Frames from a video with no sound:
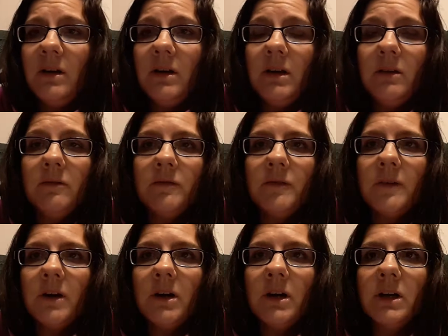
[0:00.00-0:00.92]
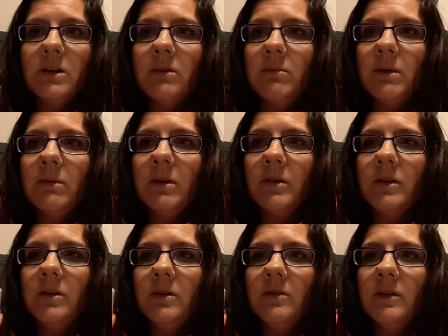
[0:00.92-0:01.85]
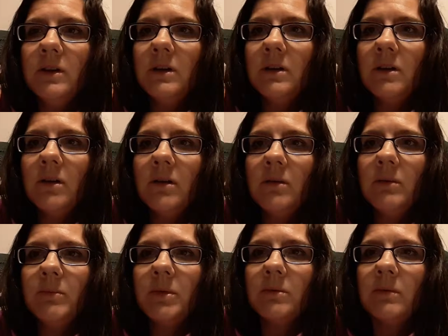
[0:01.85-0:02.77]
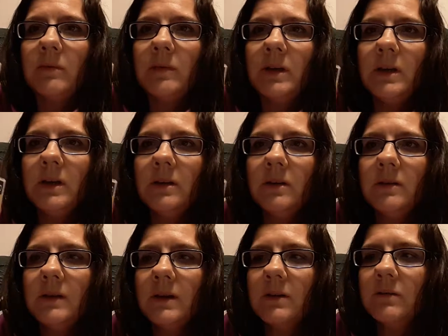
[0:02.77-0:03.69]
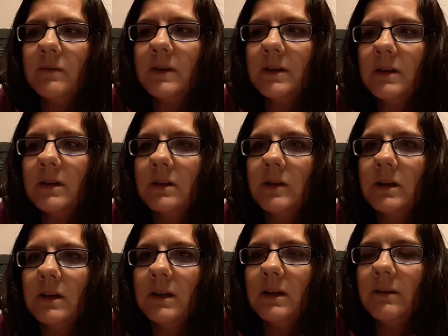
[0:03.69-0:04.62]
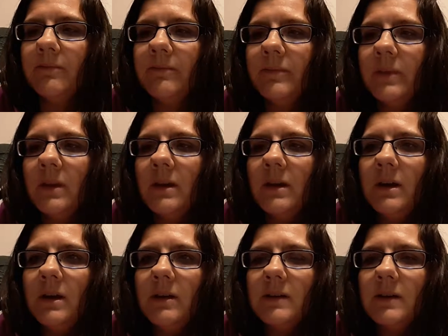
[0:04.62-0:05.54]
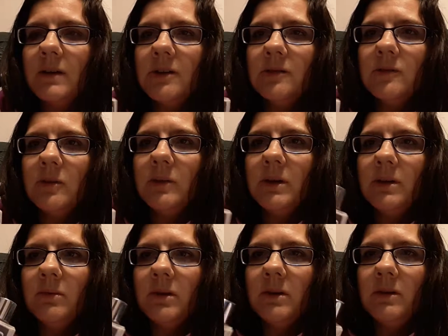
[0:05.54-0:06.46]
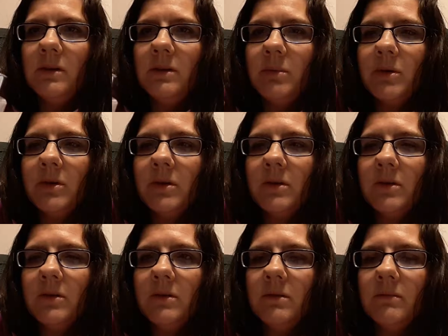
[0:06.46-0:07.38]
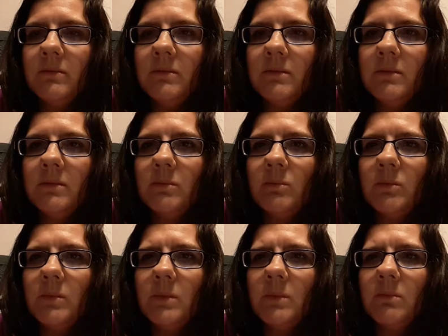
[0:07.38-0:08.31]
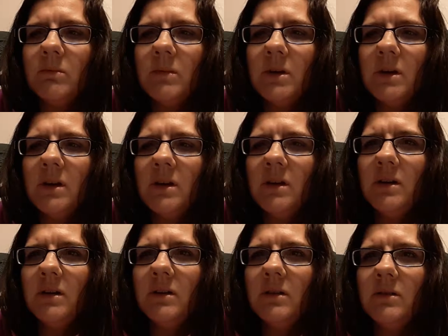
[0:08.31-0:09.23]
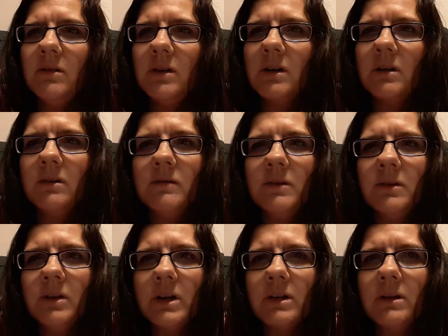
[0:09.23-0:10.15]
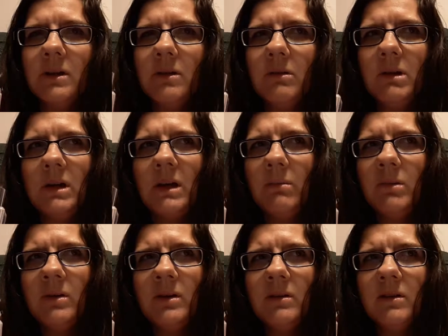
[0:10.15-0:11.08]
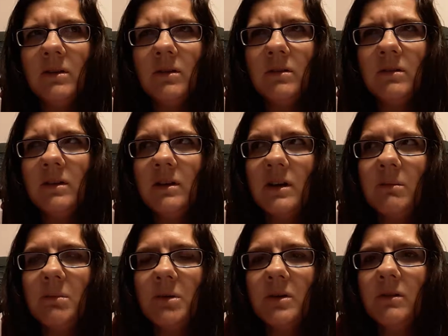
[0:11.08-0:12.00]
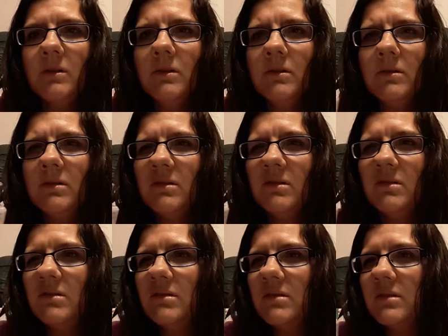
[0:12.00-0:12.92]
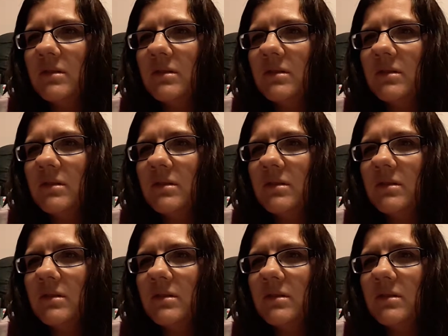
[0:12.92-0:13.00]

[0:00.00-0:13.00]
If I could be bothered using it, I would probably get it done fairly quickly. Kind of a weird one. You put it on, and you kind of feel like you could keep putting it on and keep putting it on, and